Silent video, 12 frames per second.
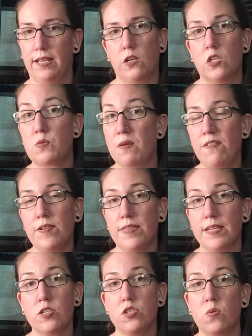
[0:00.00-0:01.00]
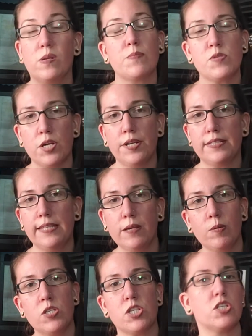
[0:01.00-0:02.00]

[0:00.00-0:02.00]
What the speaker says: So my favorite thing to do when I'm starting a language